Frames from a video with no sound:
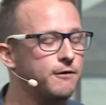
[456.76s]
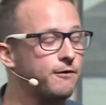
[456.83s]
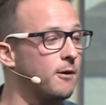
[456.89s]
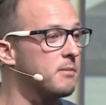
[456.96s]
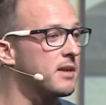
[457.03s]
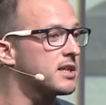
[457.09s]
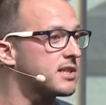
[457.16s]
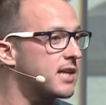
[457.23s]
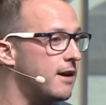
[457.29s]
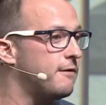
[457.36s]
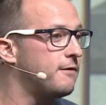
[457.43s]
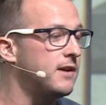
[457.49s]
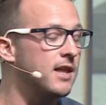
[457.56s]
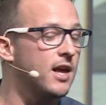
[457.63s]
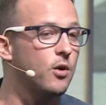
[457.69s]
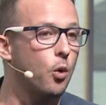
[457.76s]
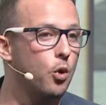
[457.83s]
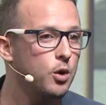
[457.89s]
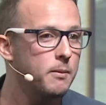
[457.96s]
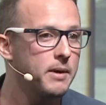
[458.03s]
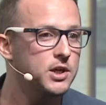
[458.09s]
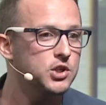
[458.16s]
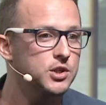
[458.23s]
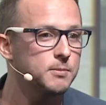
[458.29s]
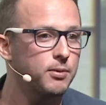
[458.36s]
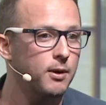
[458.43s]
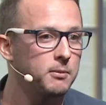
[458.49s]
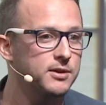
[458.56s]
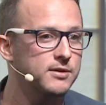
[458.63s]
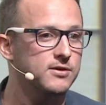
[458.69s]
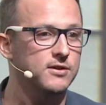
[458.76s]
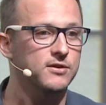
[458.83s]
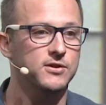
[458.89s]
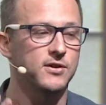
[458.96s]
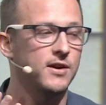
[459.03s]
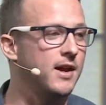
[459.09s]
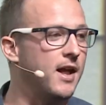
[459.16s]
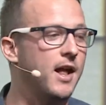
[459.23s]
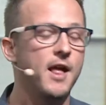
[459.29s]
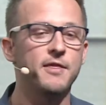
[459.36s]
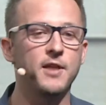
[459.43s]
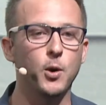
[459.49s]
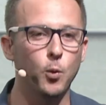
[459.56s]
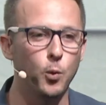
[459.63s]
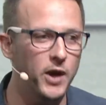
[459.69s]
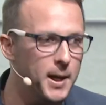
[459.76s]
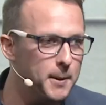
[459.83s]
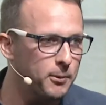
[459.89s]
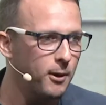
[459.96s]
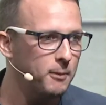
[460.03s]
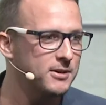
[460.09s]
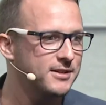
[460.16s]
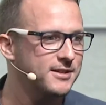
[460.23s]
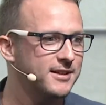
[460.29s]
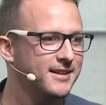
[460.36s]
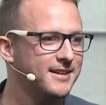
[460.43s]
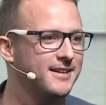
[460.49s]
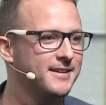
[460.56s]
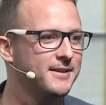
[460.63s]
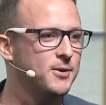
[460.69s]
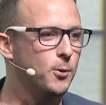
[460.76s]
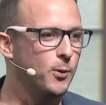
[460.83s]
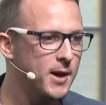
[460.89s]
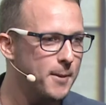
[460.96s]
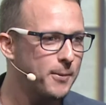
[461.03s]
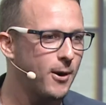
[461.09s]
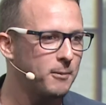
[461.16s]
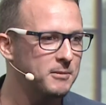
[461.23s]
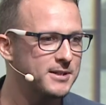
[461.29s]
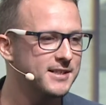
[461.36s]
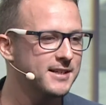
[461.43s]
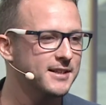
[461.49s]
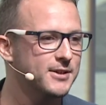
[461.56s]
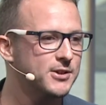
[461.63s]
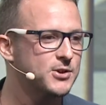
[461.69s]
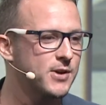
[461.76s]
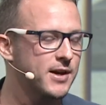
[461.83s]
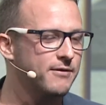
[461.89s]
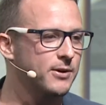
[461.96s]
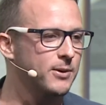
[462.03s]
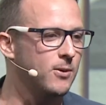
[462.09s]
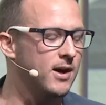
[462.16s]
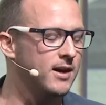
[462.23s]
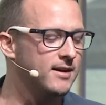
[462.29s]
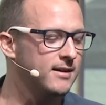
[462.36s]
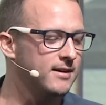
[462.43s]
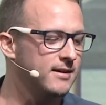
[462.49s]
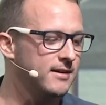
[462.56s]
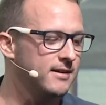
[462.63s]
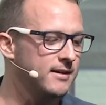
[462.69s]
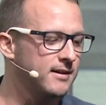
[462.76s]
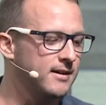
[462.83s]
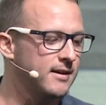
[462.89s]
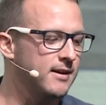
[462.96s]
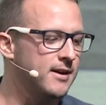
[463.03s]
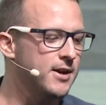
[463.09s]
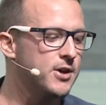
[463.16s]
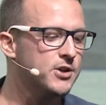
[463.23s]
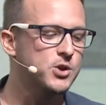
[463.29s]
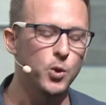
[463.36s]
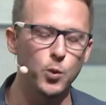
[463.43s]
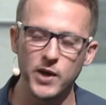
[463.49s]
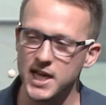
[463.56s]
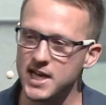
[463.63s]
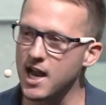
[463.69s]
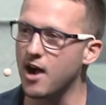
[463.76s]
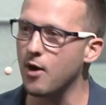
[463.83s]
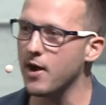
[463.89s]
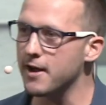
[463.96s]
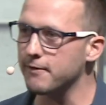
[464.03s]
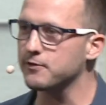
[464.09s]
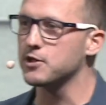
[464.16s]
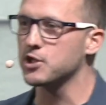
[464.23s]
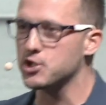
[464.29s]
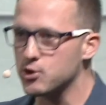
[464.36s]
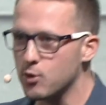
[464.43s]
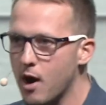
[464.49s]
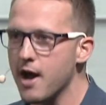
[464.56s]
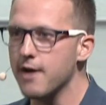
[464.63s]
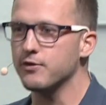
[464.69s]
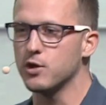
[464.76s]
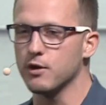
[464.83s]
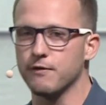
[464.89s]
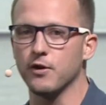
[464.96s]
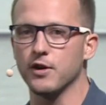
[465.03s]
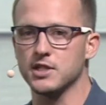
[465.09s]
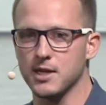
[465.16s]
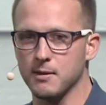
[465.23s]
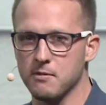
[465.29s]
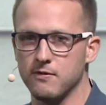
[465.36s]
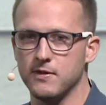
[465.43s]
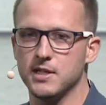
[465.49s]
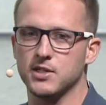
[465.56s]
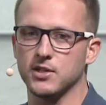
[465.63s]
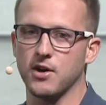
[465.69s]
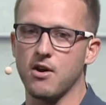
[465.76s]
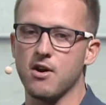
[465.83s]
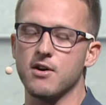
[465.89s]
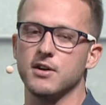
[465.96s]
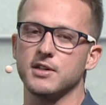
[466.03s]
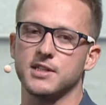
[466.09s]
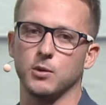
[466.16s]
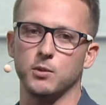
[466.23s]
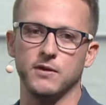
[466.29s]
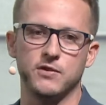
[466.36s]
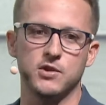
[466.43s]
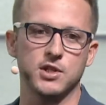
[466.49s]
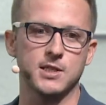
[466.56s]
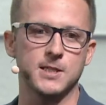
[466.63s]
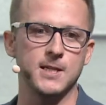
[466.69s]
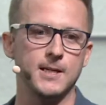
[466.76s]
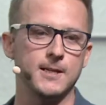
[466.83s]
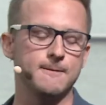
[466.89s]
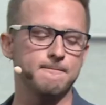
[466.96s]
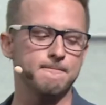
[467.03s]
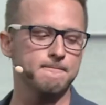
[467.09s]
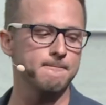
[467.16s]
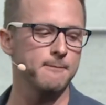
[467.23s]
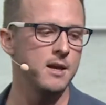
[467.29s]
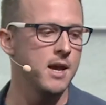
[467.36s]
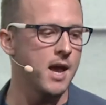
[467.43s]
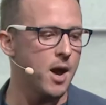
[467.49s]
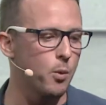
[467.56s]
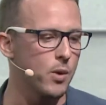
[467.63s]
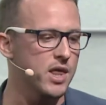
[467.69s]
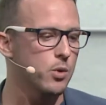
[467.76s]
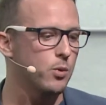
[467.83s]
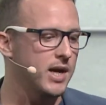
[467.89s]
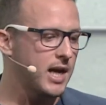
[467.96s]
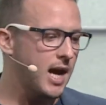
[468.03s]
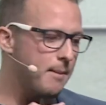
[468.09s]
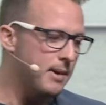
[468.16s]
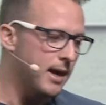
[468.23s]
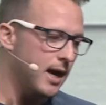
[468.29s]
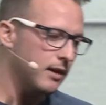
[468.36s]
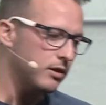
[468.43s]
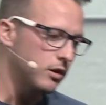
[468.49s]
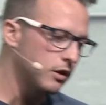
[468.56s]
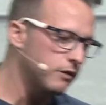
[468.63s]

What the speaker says: from the safety that automation promises, that we're promising. We're promising this to everyone. So we now have to strive to avert some of these scenarios that we've just seen. And whether we're coming at this